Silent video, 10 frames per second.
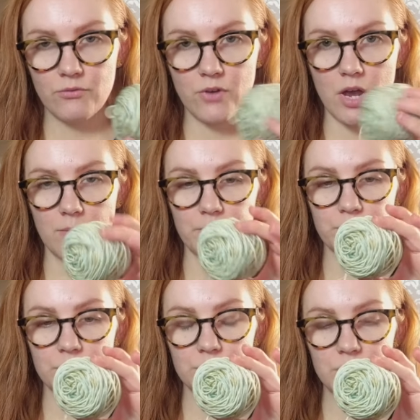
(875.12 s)

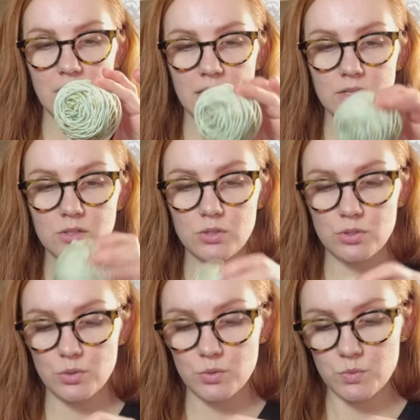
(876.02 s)
from 10
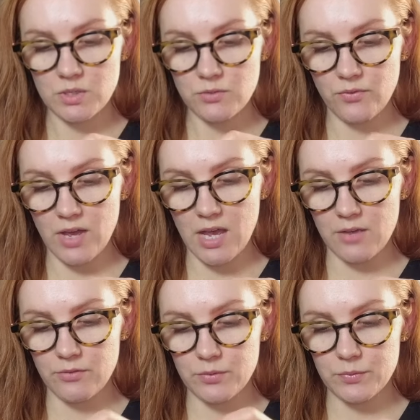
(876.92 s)
to
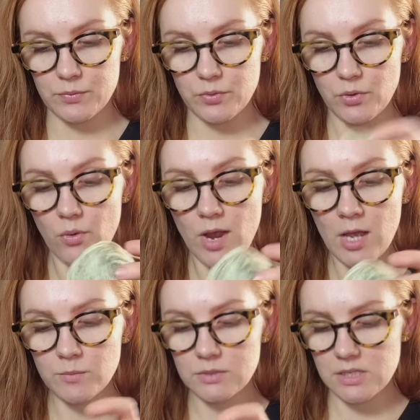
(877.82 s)
25
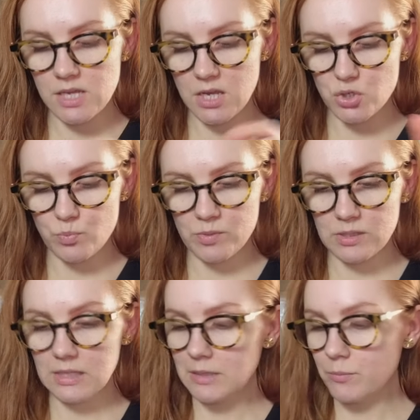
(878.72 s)
grams each
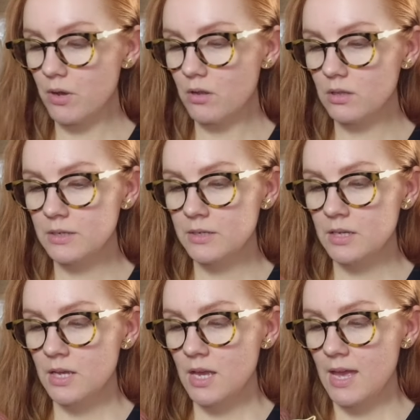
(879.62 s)
little ball,
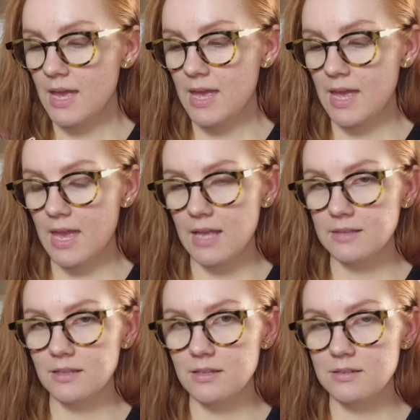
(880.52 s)

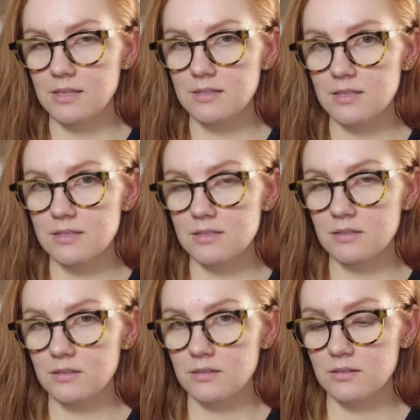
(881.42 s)
and this
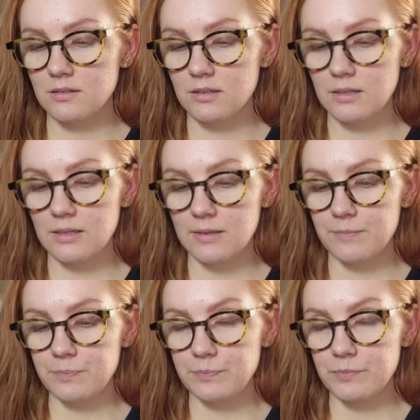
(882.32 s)
is
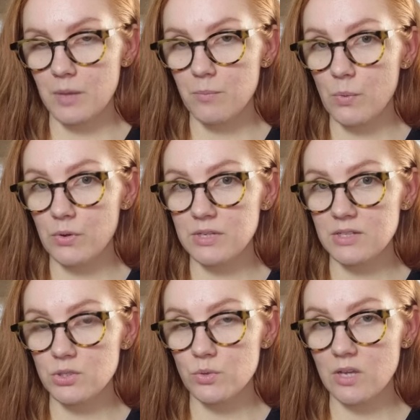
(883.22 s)
more
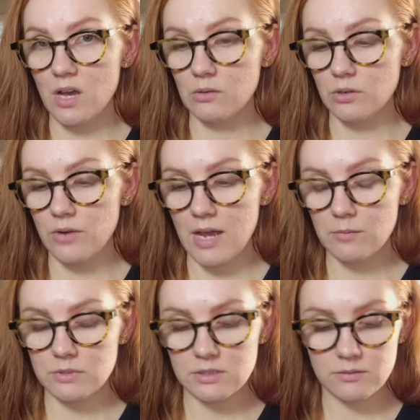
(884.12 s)
than 300
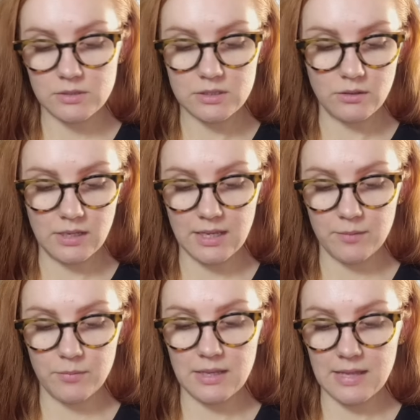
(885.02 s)
grams. So they
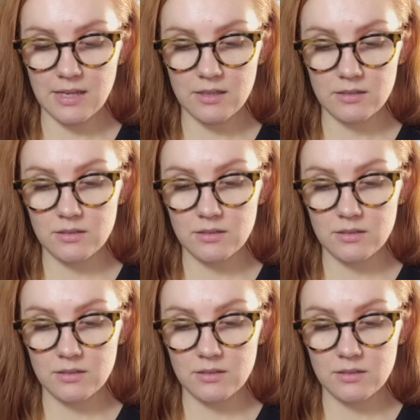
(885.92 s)
can be like